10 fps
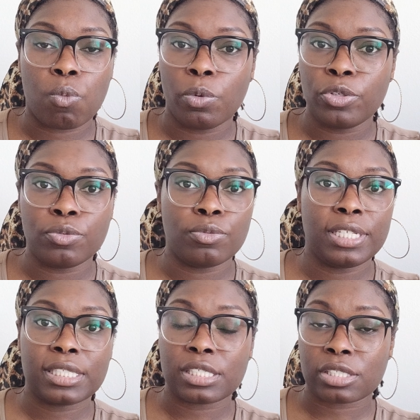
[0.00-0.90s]
you
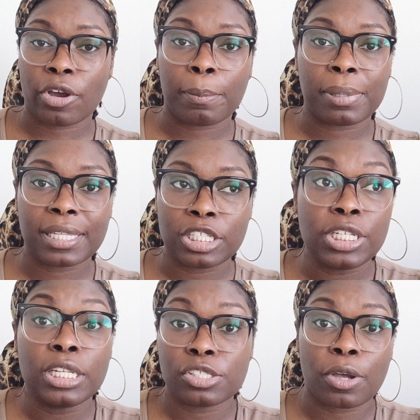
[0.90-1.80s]
need to start you
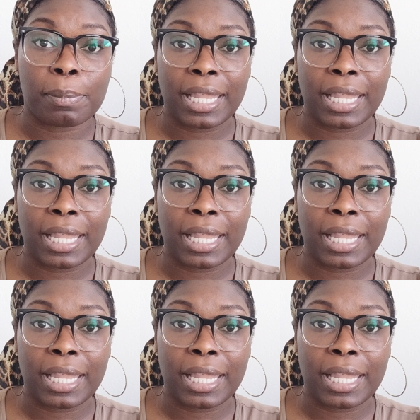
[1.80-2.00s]
need to start